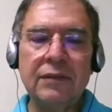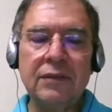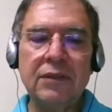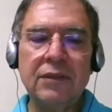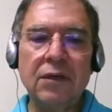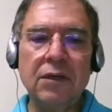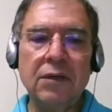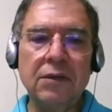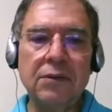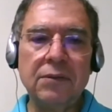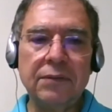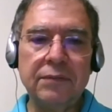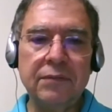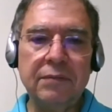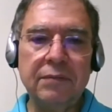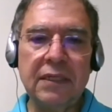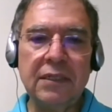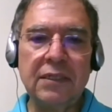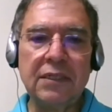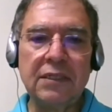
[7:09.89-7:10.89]

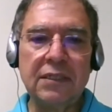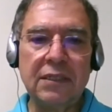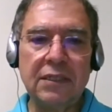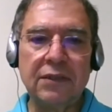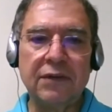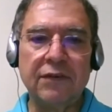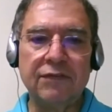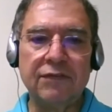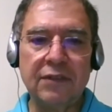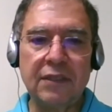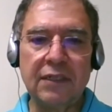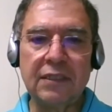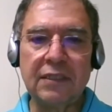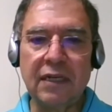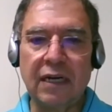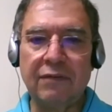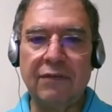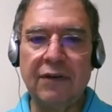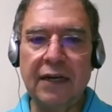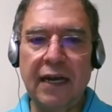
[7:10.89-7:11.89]
So businesses are
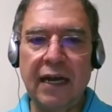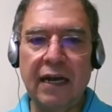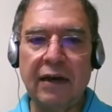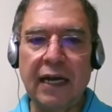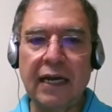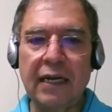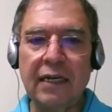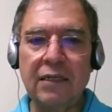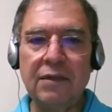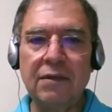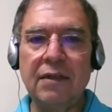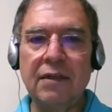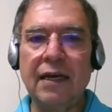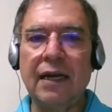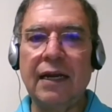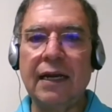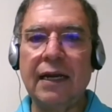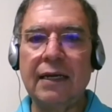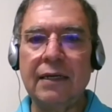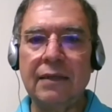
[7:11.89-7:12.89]
discovering, yeah, I can do
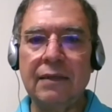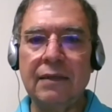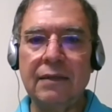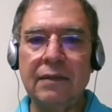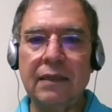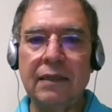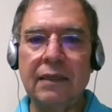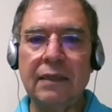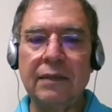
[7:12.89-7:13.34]
that. I can